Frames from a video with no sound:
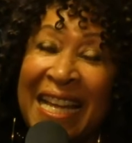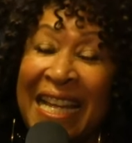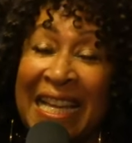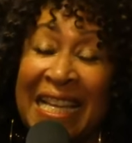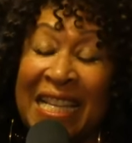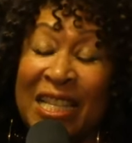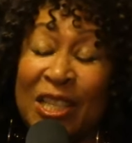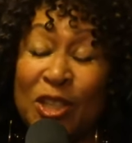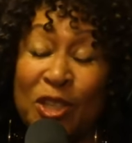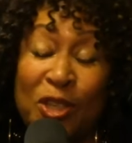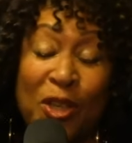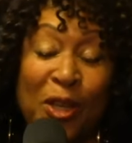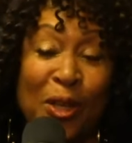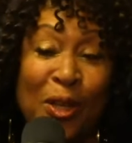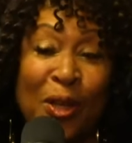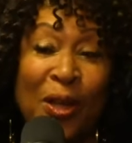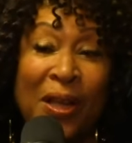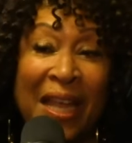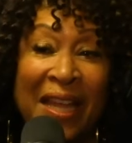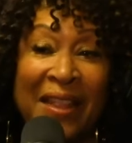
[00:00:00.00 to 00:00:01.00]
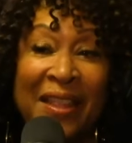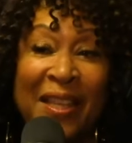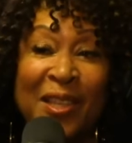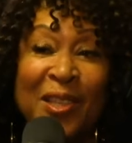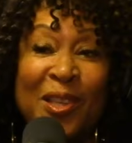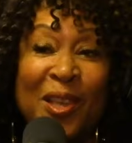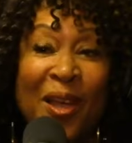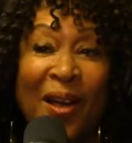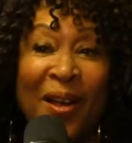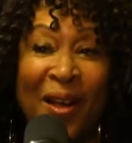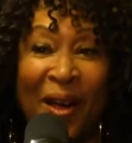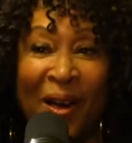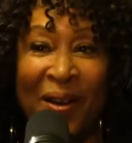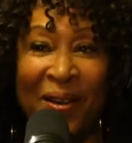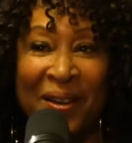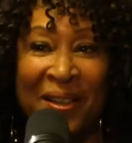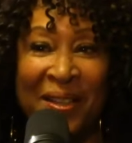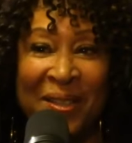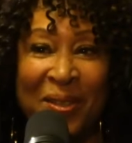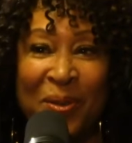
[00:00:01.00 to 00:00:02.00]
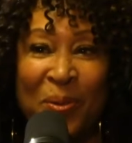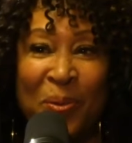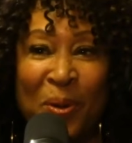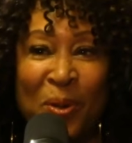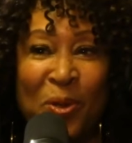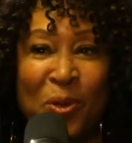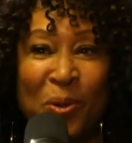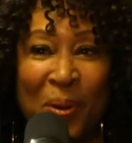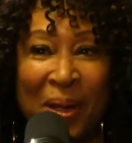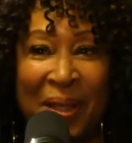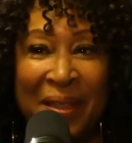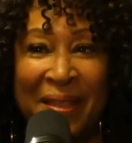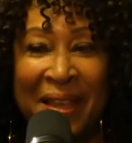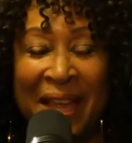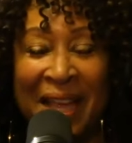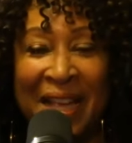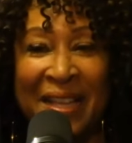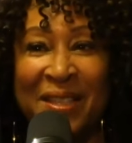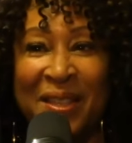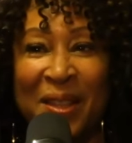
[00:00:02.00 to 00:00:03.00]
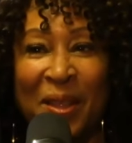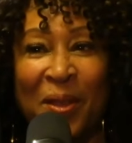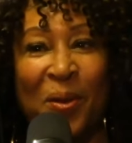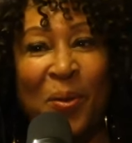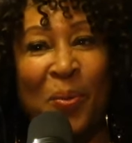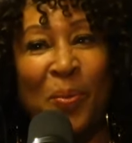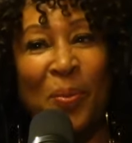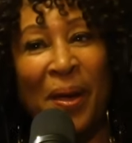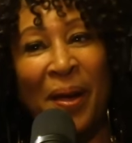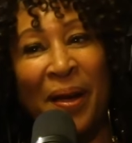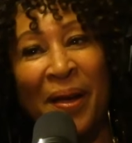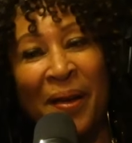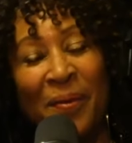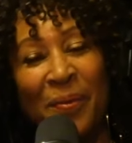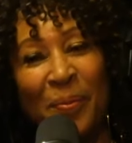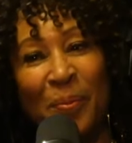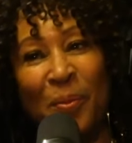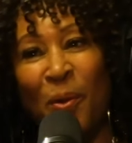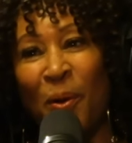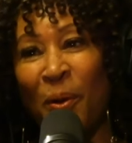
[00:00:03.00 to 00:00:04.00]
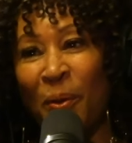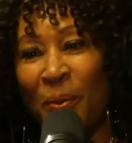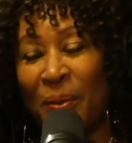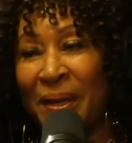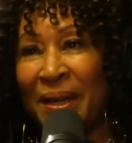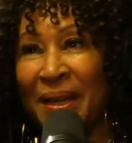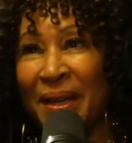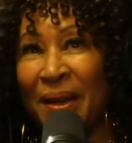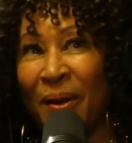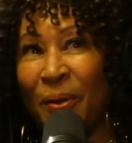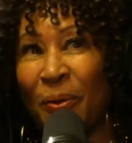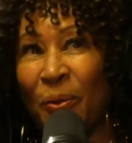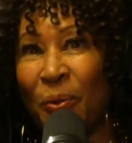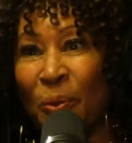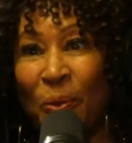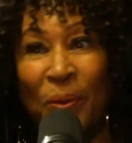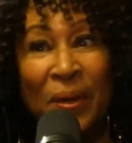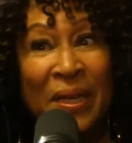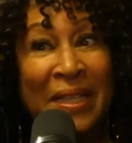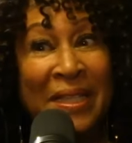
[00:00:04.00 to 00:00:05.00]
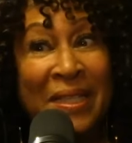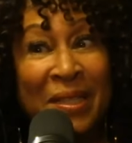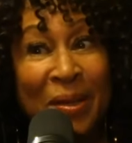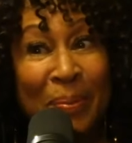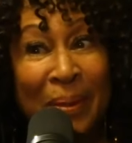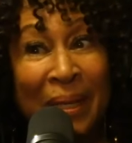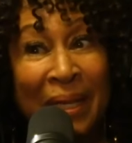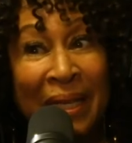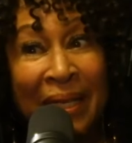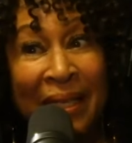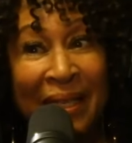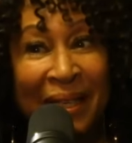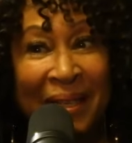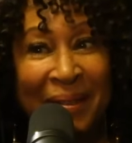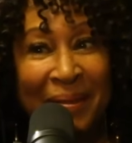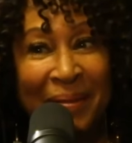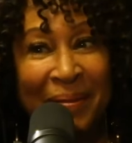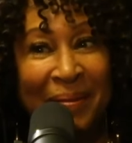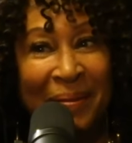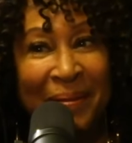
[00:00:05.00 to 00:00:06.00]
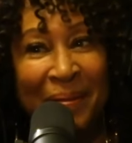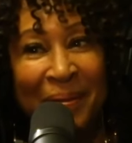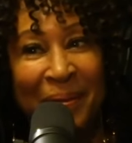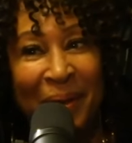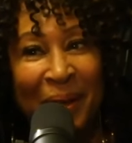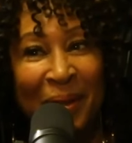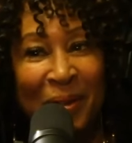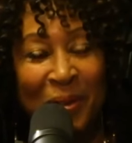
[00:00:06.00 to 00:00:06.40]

is to look at these young artists who are doing things that are more reasonably right.